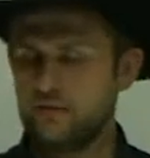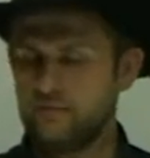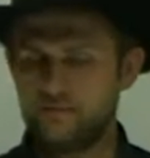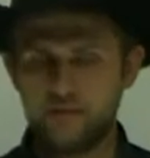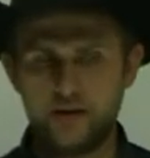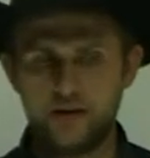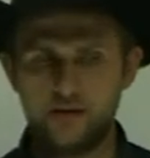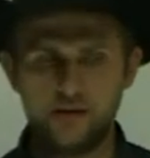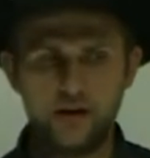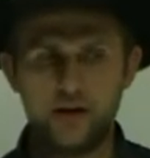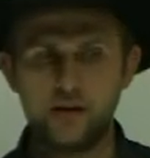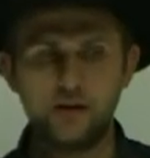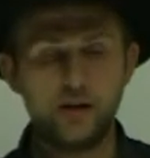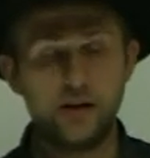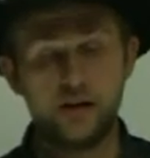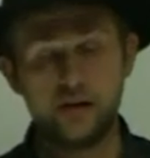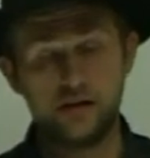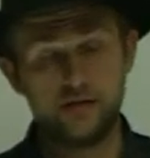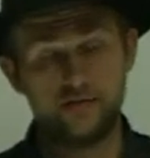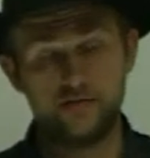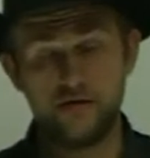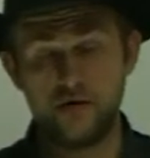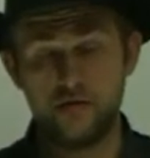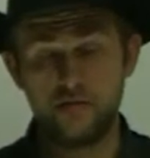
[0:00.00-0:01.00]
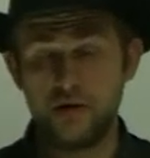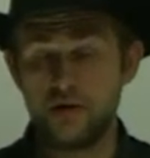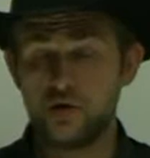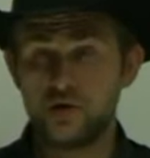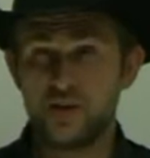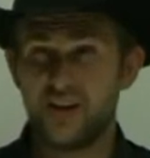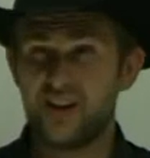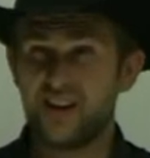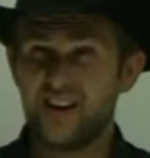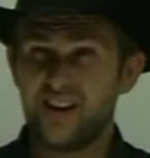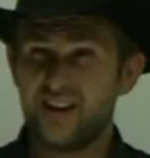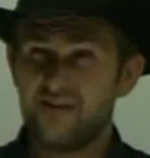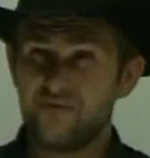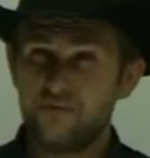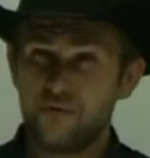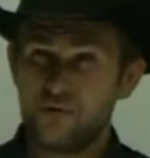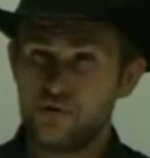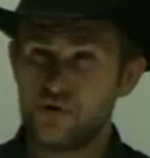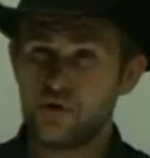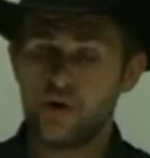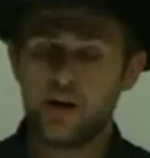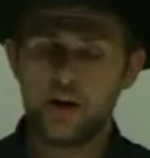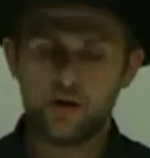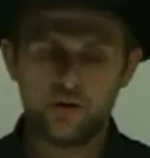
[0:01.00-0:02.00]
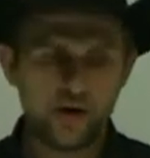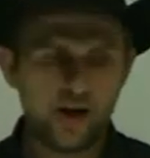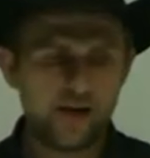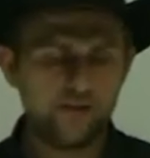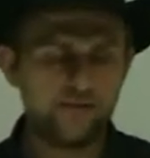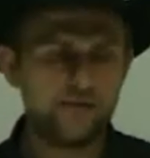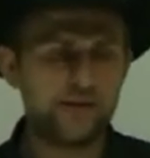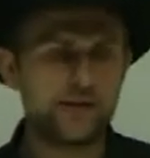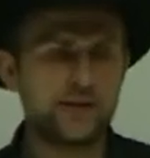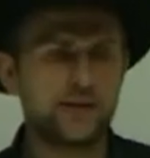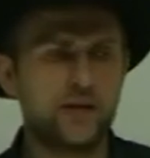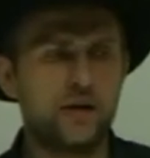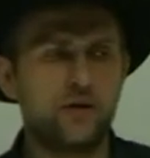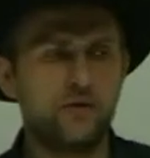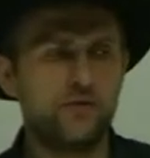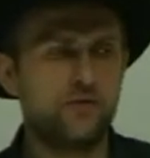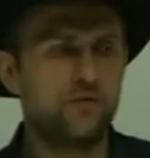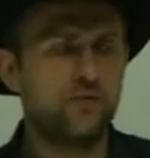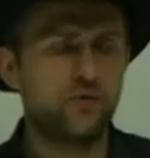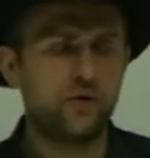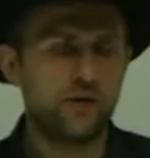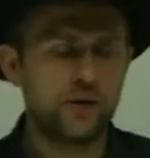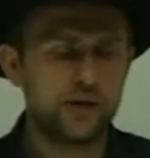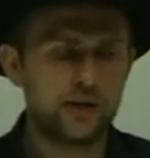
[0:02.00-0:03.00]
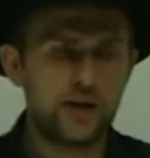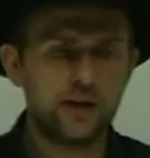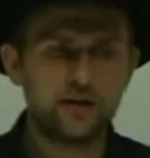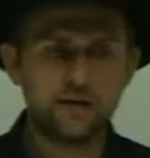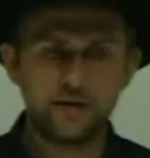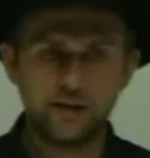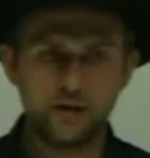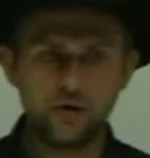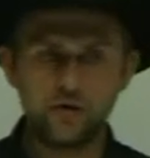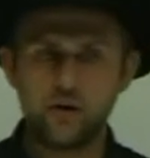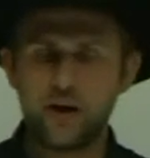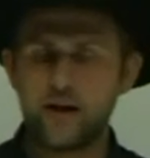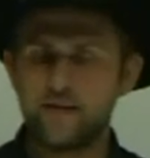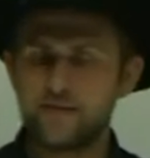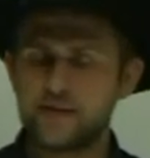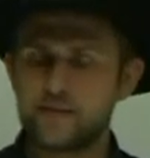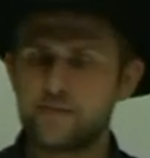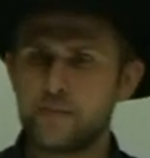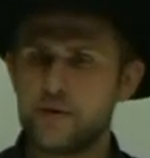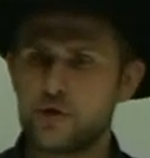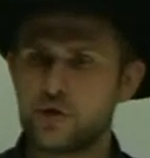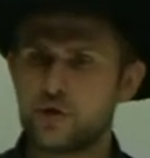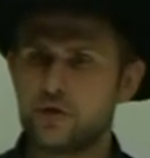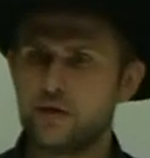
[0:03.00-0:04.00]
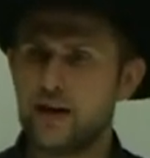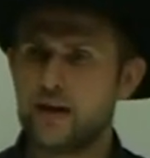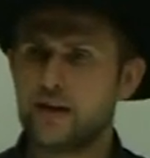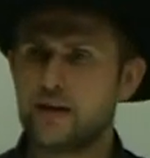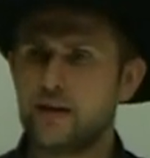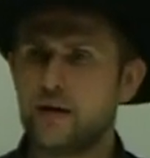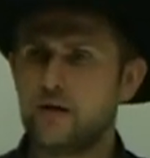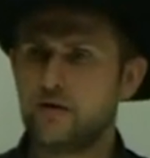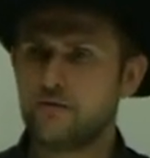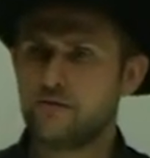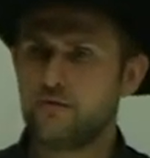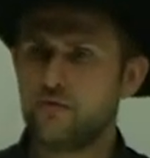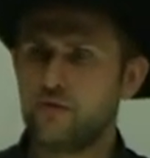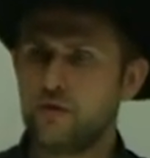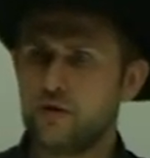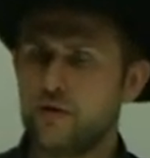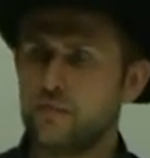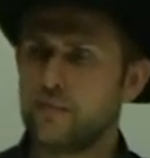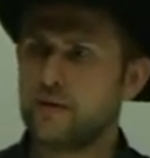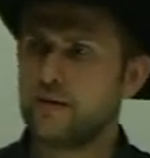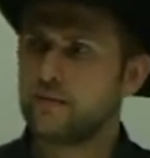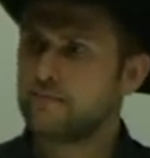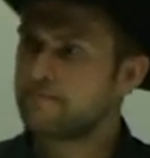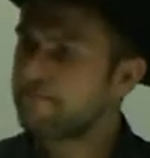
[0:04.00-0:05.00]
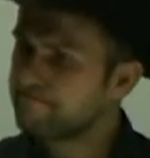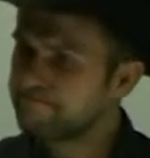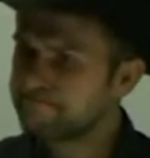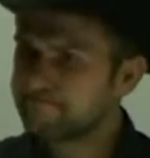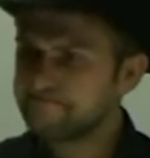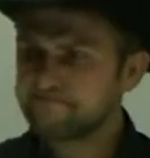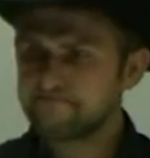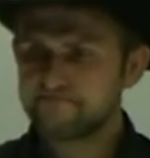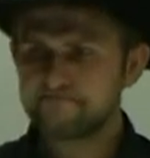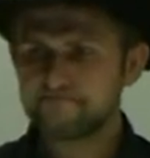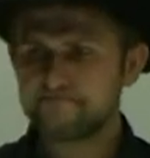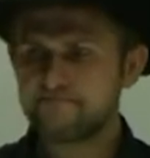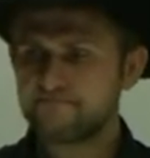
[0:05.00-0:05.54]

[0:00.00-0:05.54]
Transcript: Actually, I like it very much. Unfortunately, I don't have the sound for it yet, and don't have a special handout for it. But